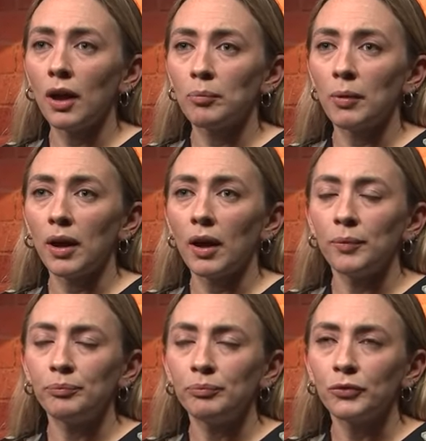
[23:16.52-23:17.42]
But
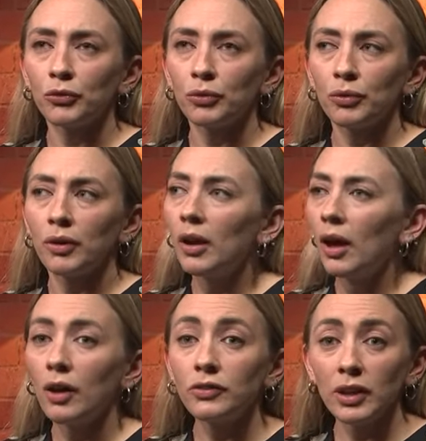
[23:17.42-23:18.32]

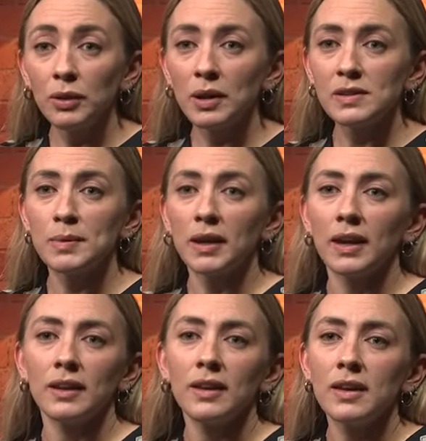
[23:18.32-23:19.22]
I'll tell you where to
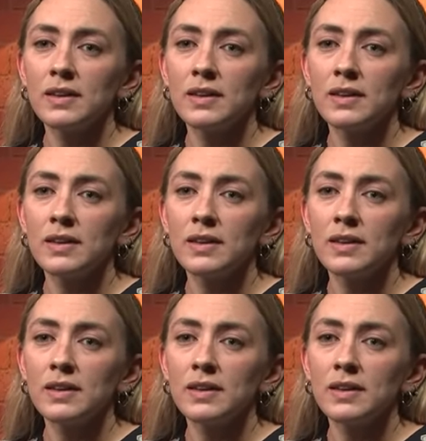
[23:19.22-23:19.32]
begin.